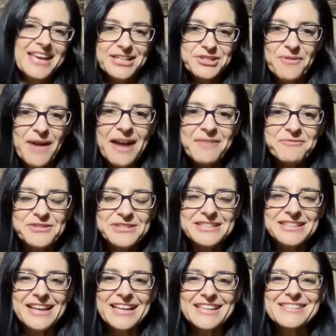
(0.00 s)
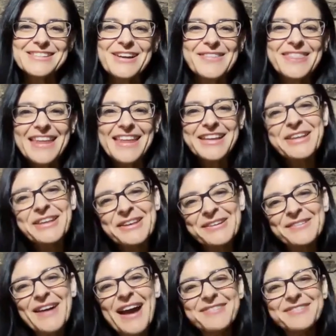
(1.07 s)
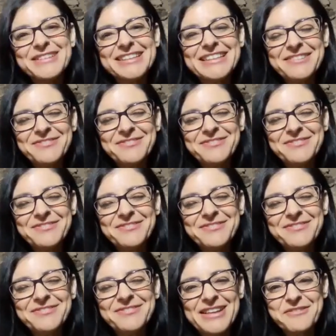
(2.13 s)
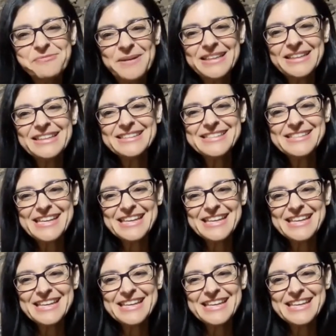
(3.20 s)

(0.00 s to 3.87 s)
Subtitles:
It's a wrap for tonight. So thank you. Have a good evening, everybody. Take care.